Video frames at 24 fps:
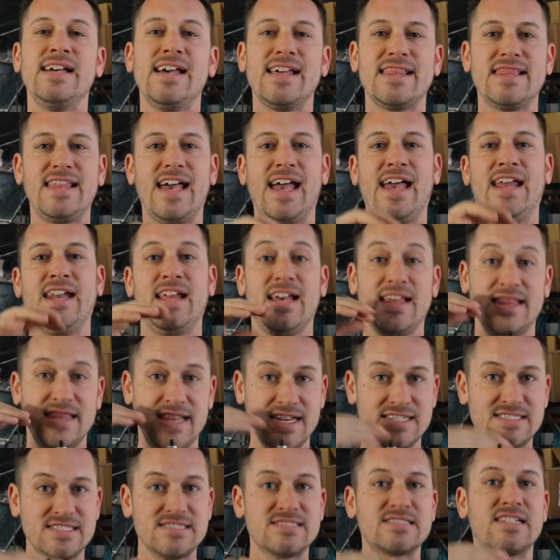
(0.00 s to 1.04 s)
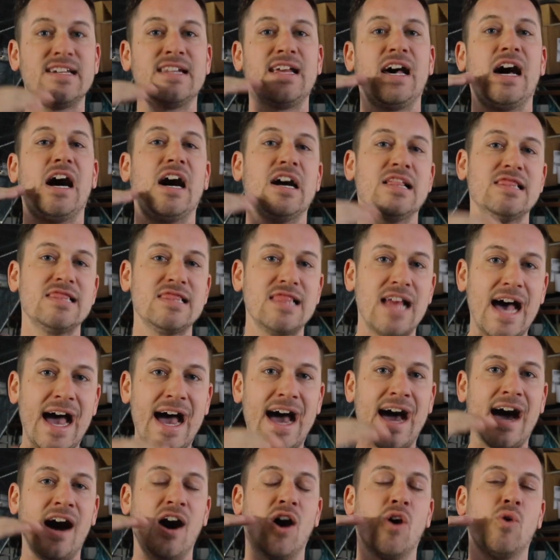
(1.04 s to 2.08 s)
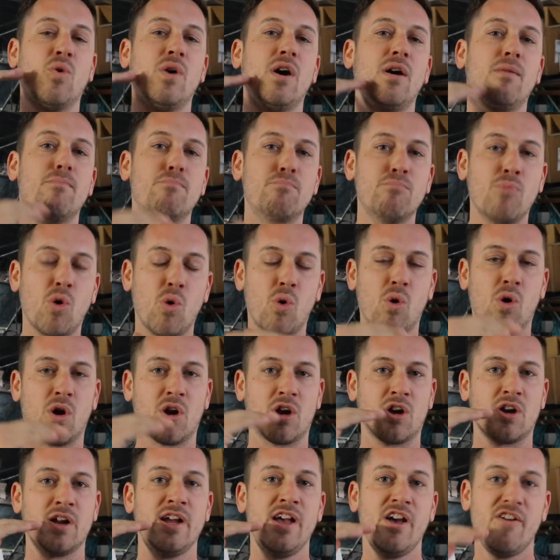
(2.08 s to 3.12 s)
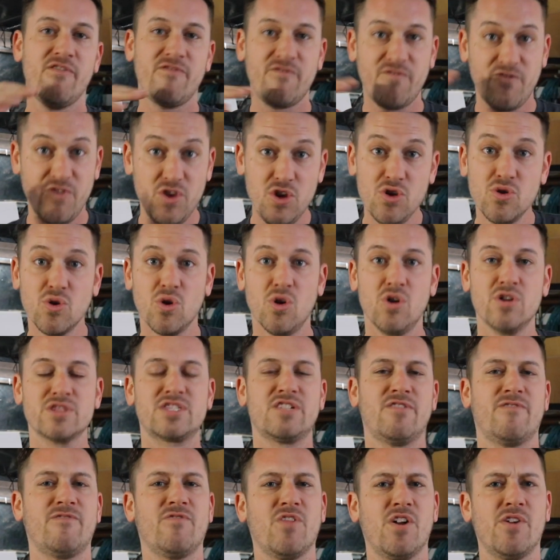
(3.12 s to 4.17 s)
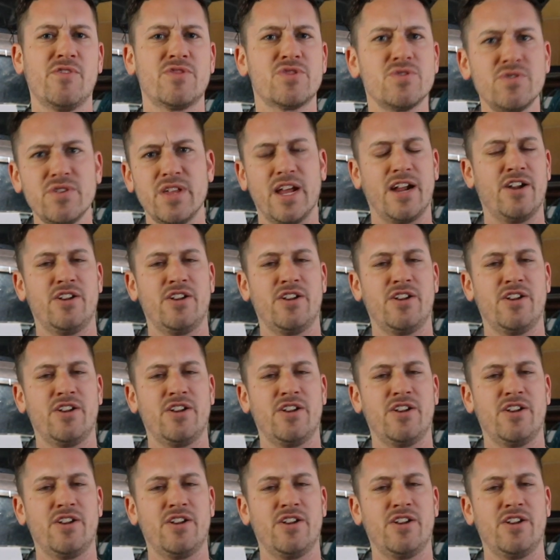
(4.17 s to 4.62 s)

then this is gonna allow more fuel to flow through there.